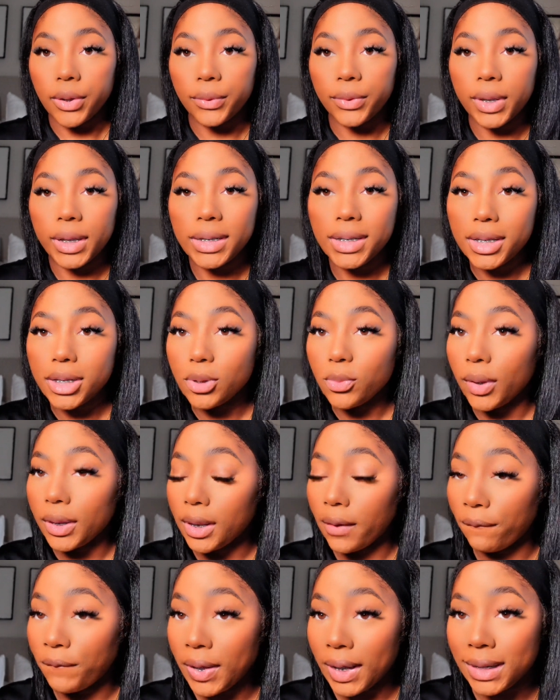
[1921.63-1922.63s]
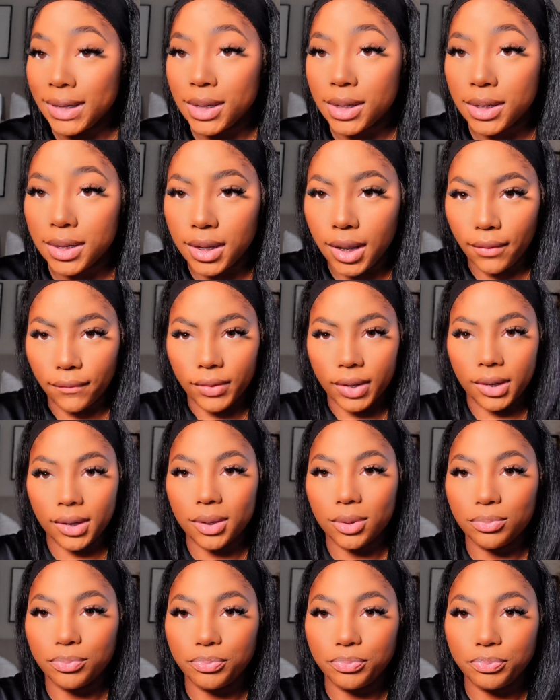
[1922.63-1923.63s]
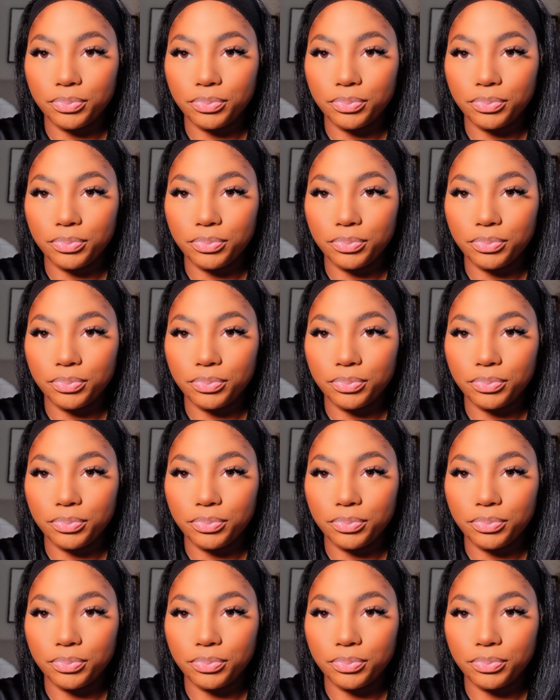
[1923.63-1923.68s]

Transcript: this is what the face is giving.